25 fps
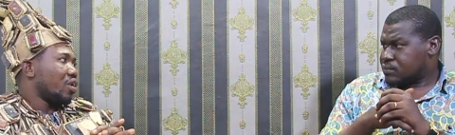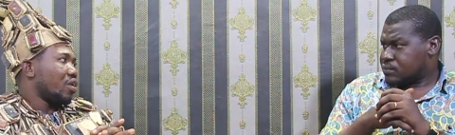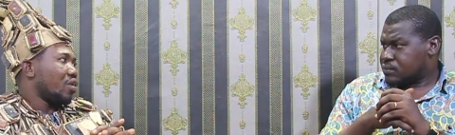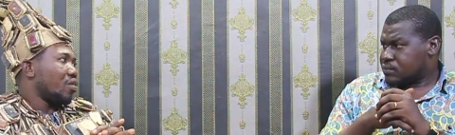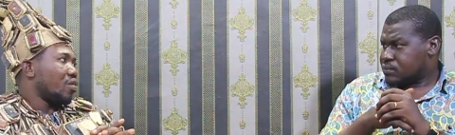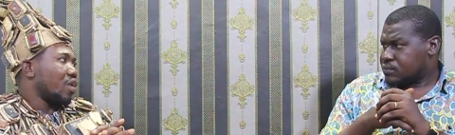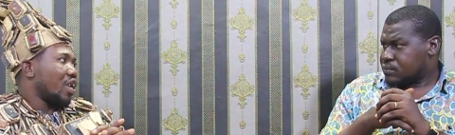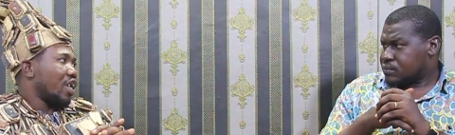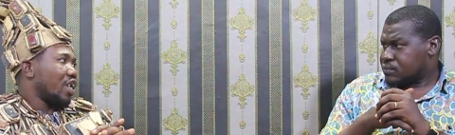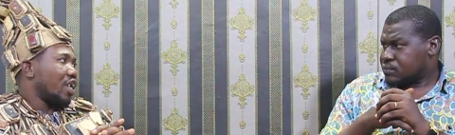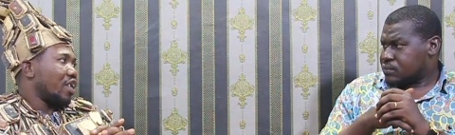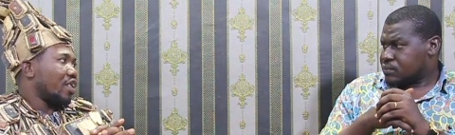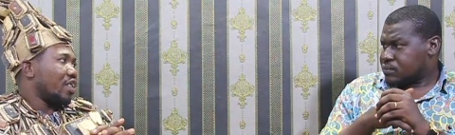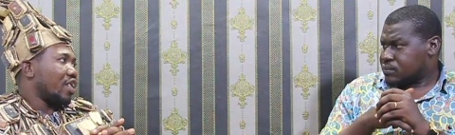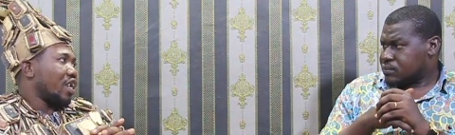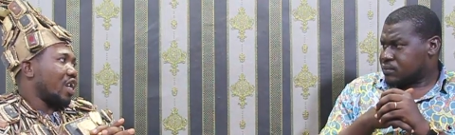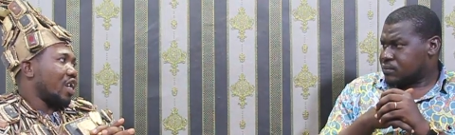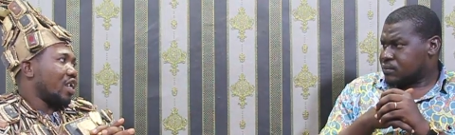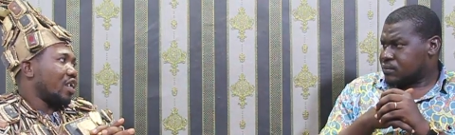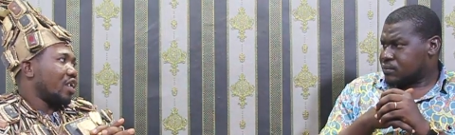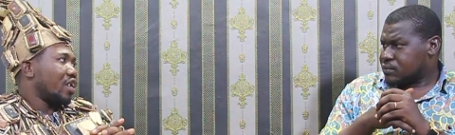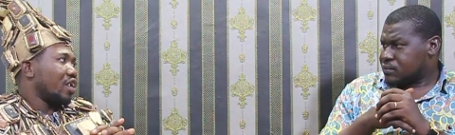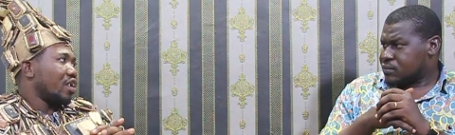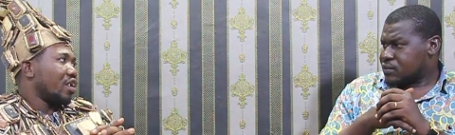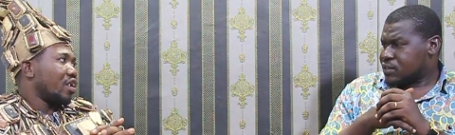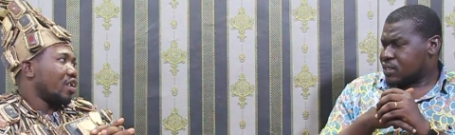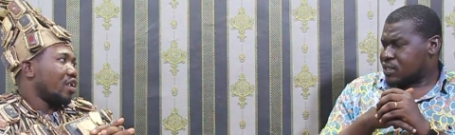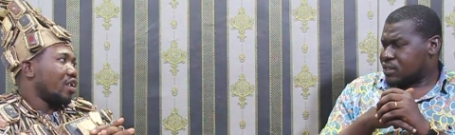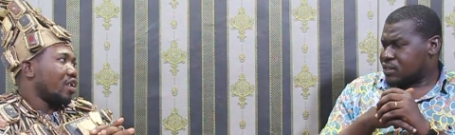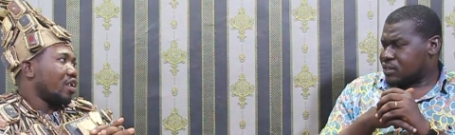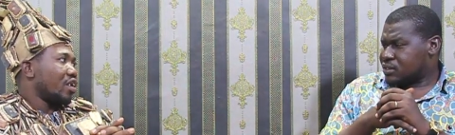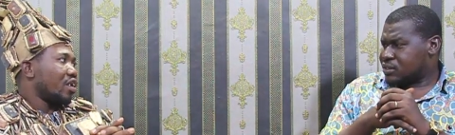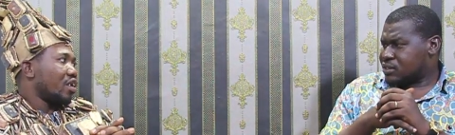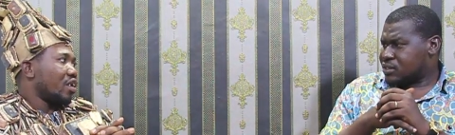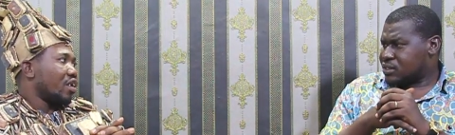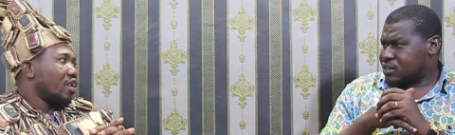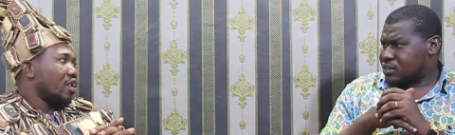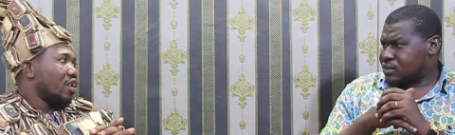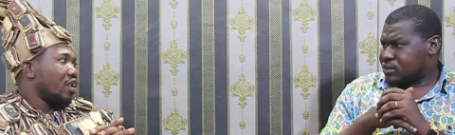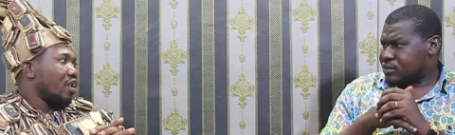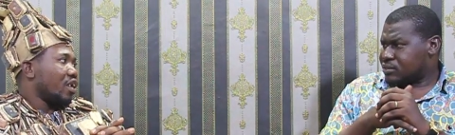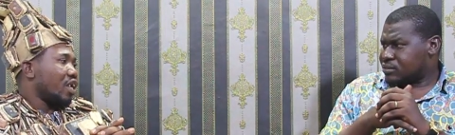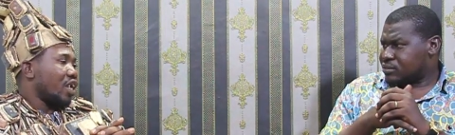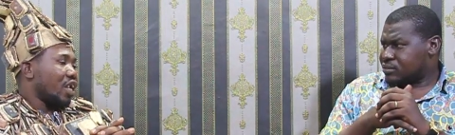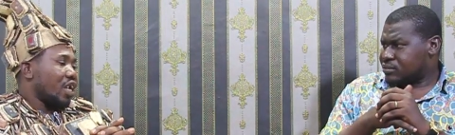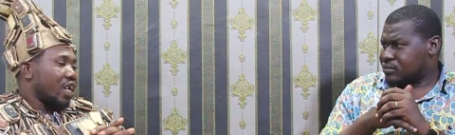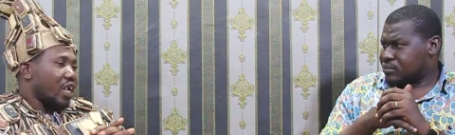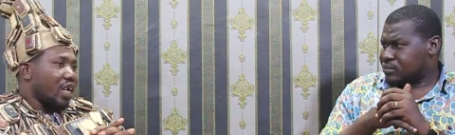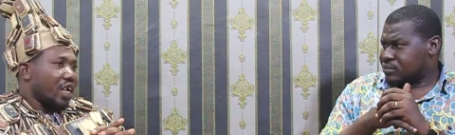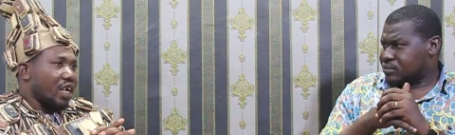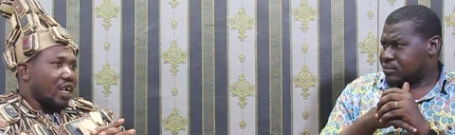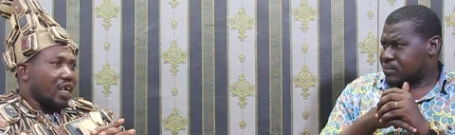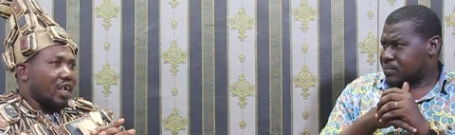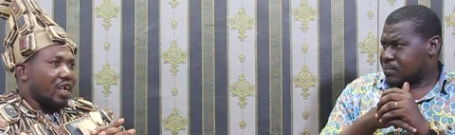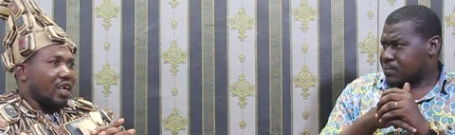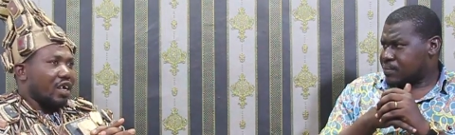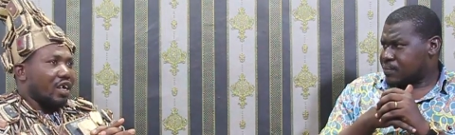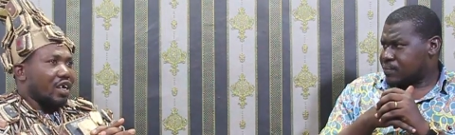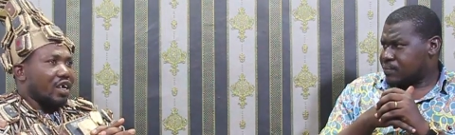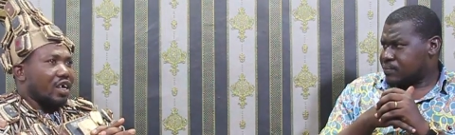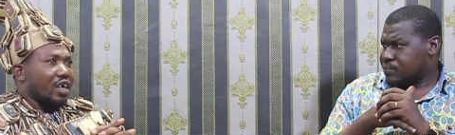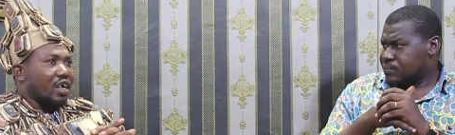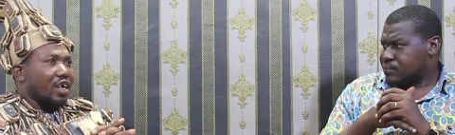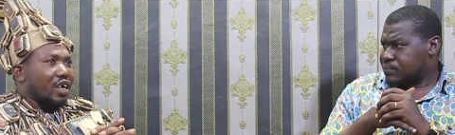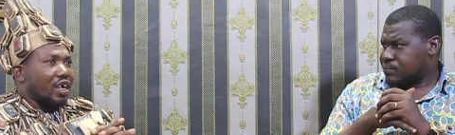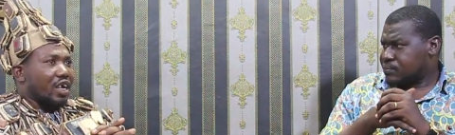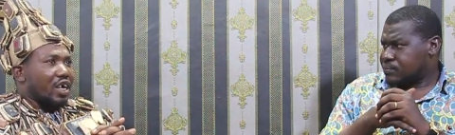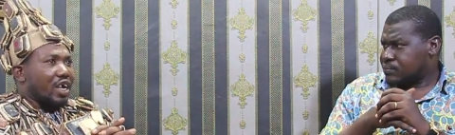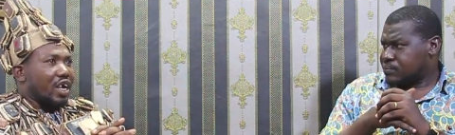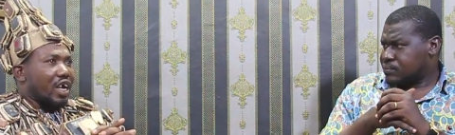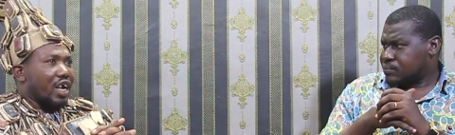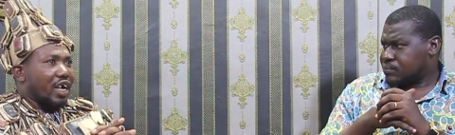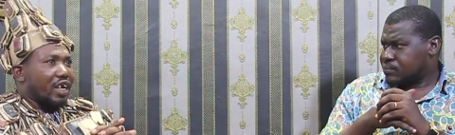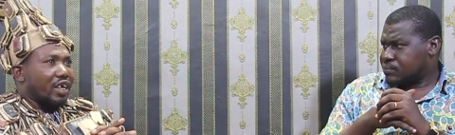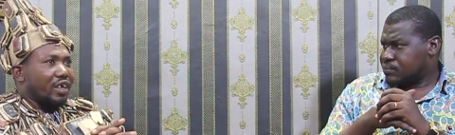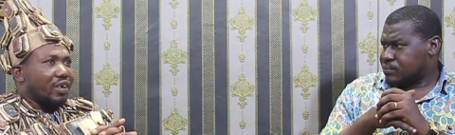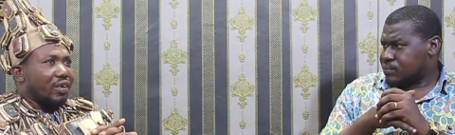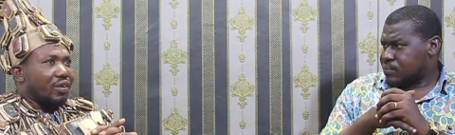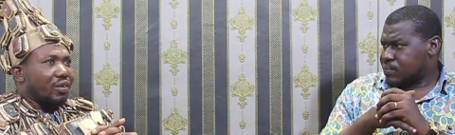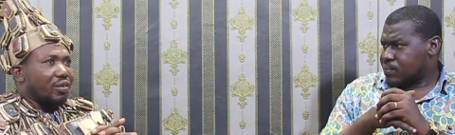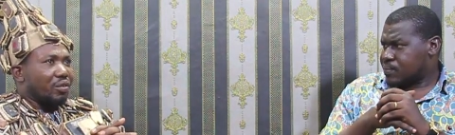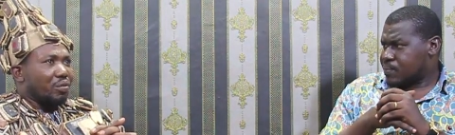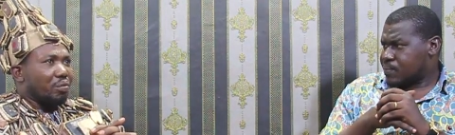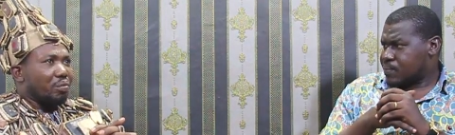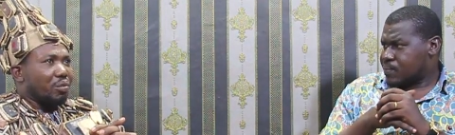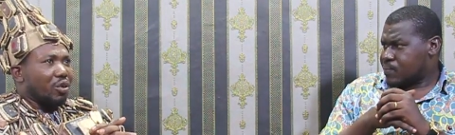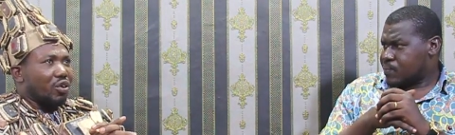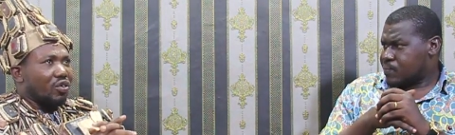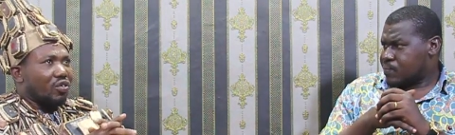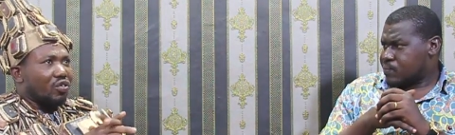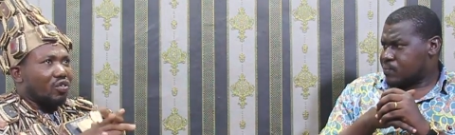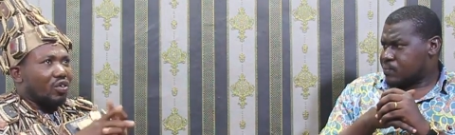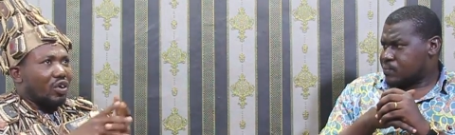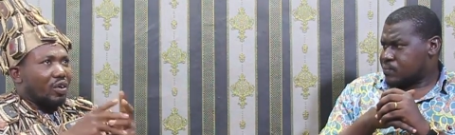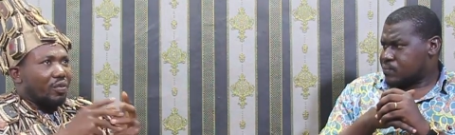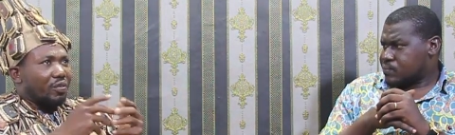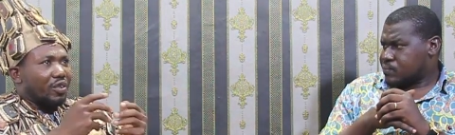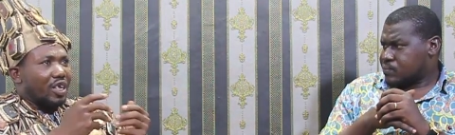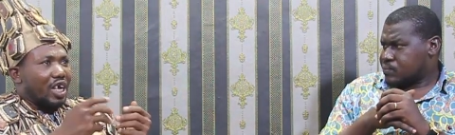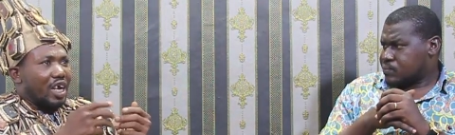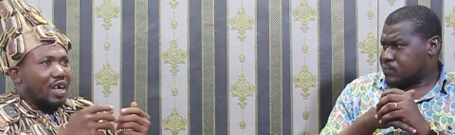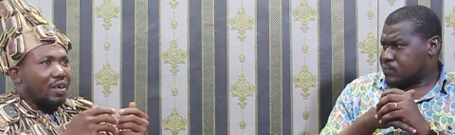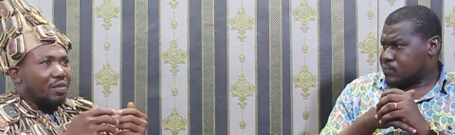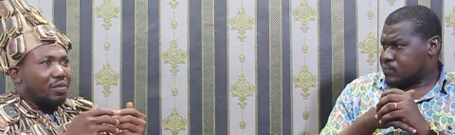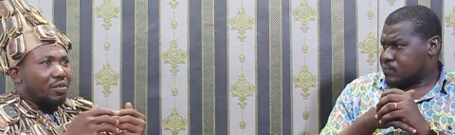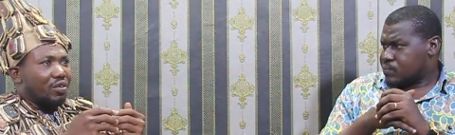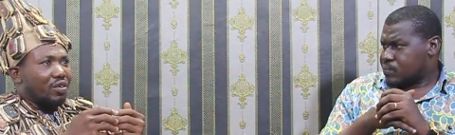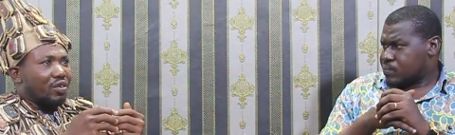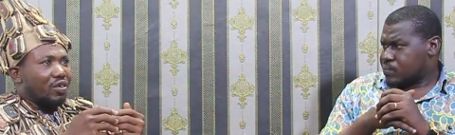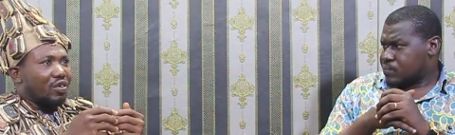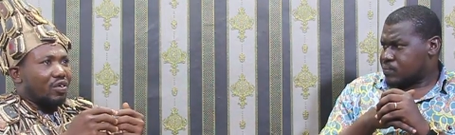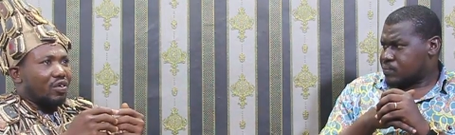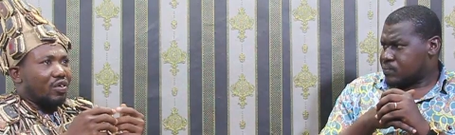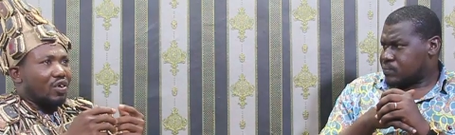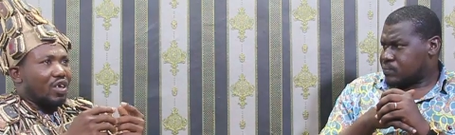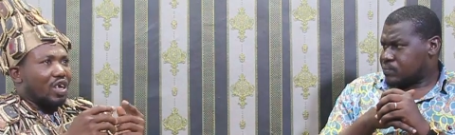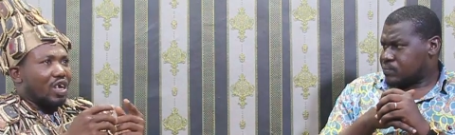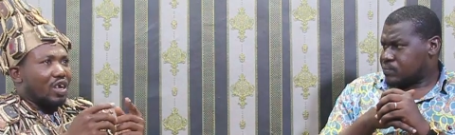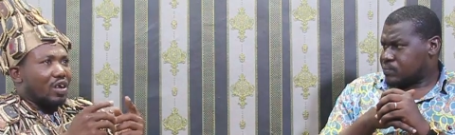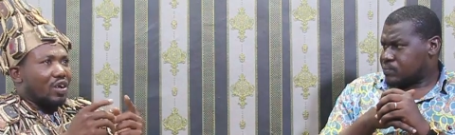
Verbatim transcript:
Speaker 1: You understand? I understand. Uh, and most of the times,